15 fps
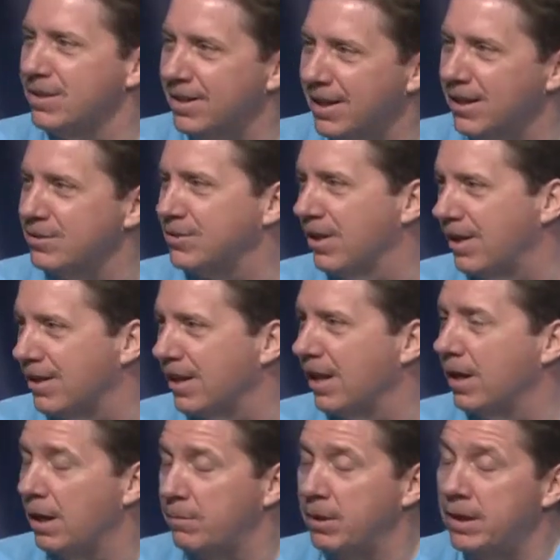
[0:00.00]
and things like
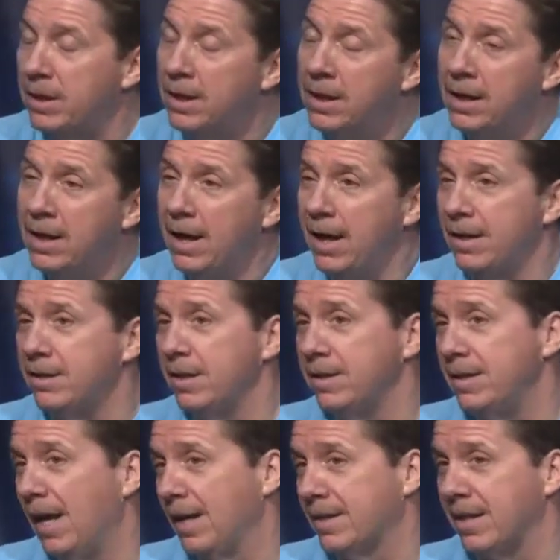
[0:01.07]
that. I mean, and
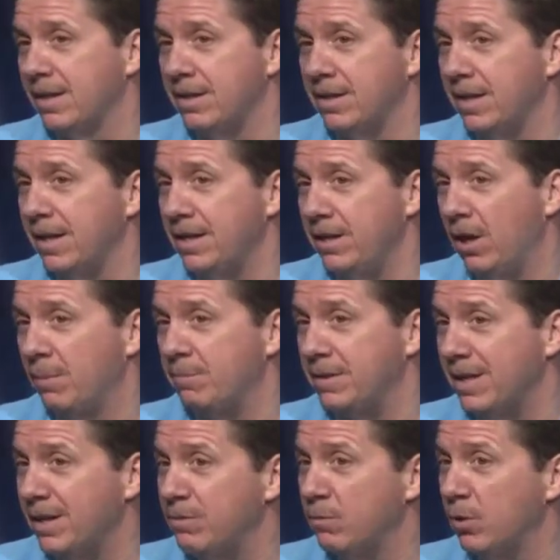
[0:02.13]
not that any of them
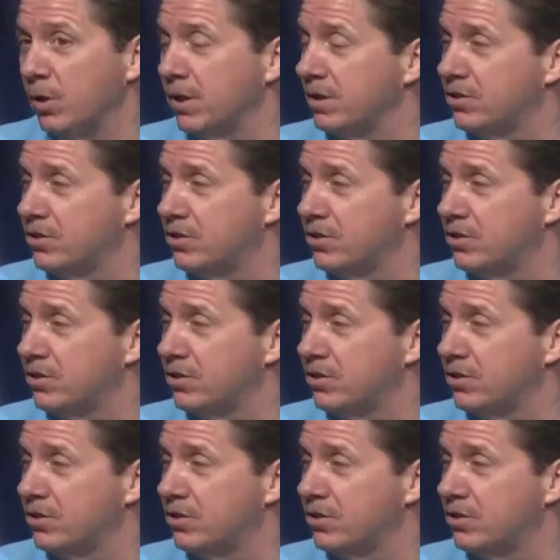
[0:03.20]
didn't work,